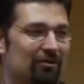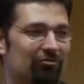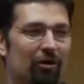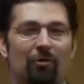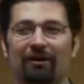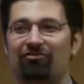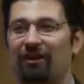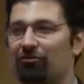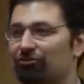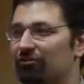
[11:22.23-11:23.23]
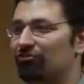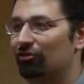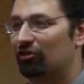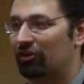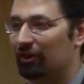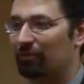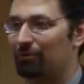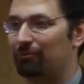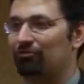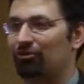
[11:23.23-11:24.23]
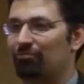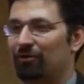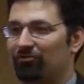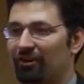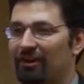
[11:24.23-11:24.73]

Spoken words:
So I want to stay crystal clear with the pro-choice person.